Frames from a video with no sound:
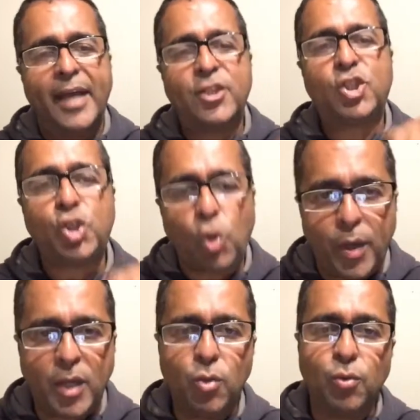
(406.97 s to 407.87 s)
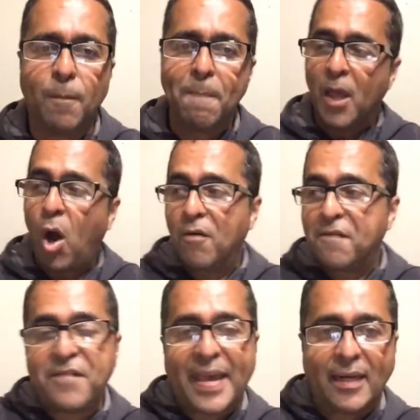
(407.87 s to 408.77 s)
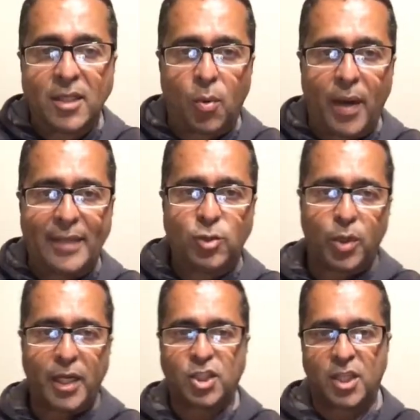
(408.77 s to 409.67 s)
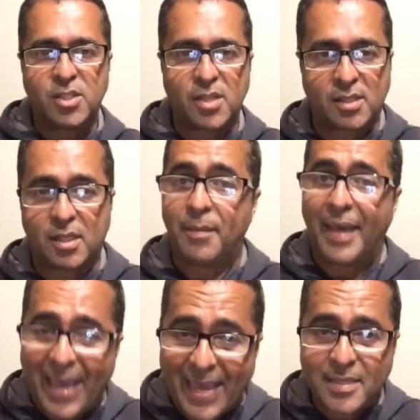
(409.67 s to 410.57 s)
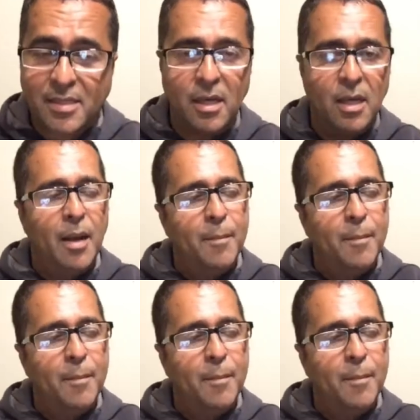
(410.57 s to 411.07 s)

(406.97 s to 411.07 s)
is showing you how failed our education system is.